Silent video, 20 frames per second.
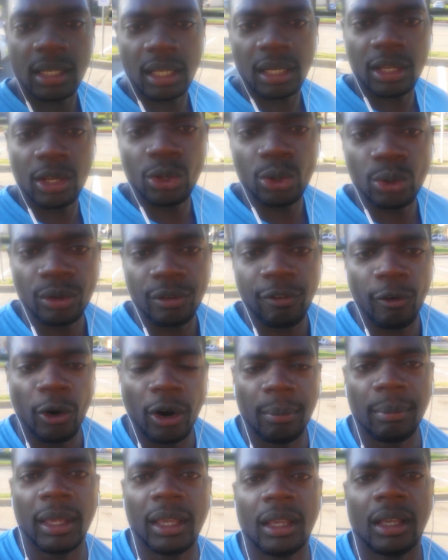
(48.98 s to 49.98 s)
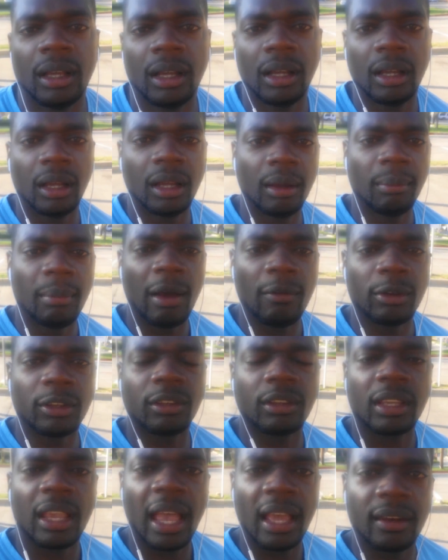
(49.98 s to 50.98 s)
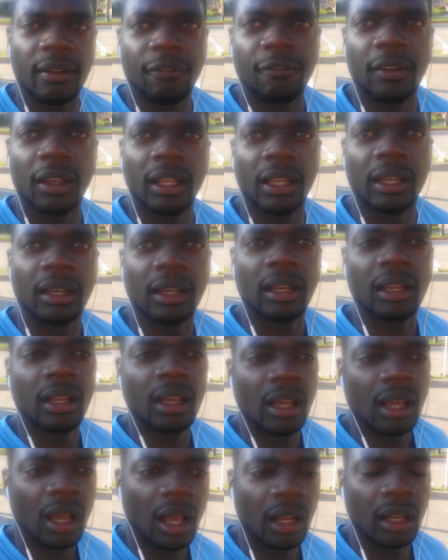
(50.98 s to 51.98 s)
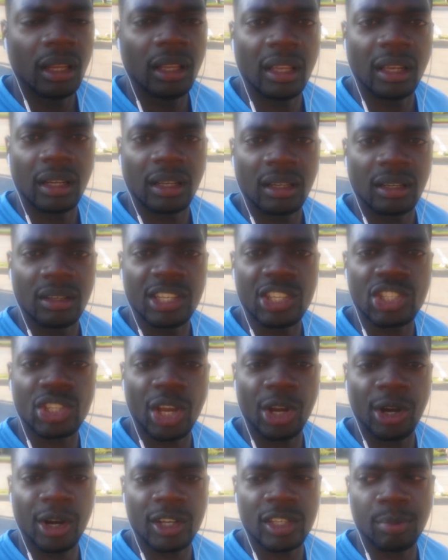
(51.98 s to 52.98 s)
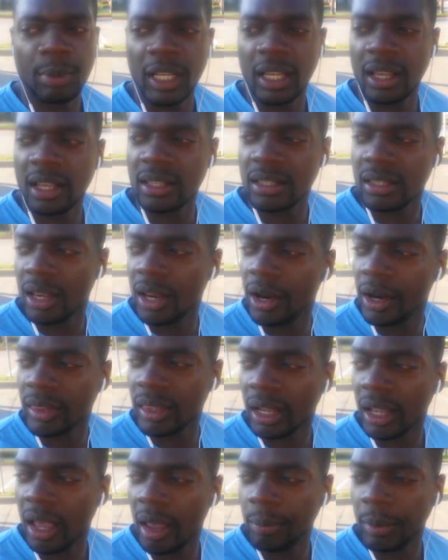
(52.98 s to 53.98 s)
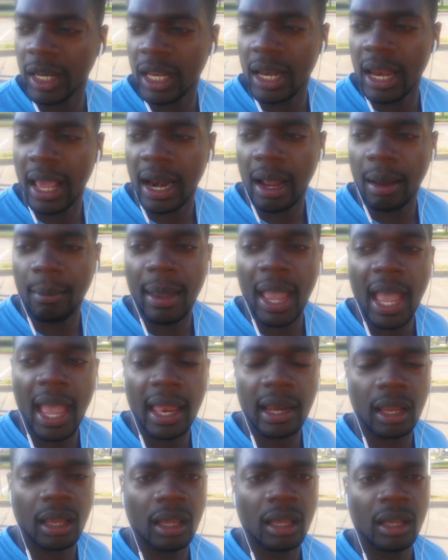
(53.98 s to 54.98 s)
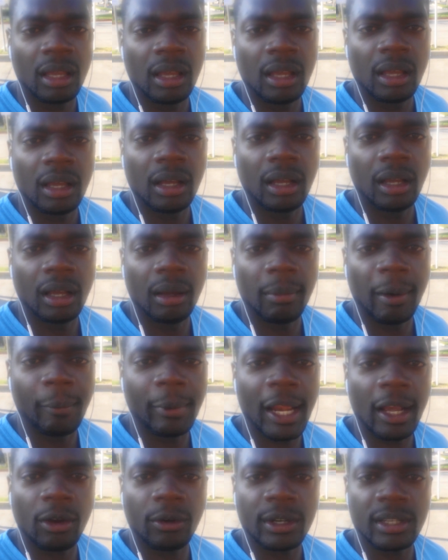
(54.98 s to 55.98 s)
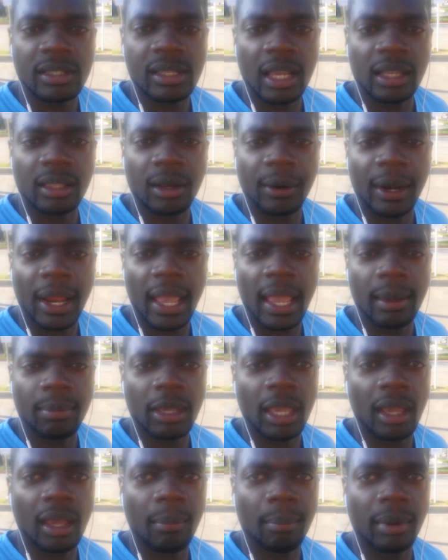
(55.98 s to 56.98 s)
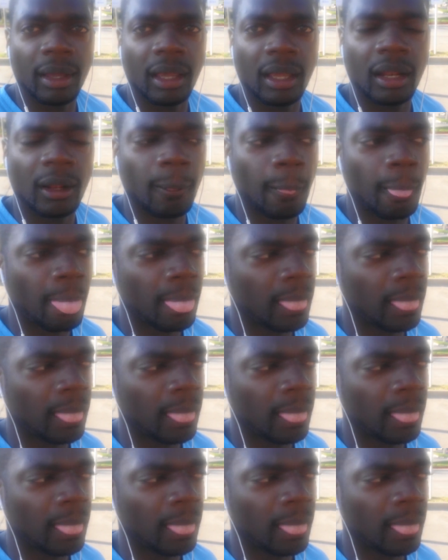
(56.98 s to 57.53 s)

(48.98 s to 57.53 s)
good news for me. Um, I was kind of feeling a little discouraged because here at the company that I'm at, um, I'm not going to state their name yet, but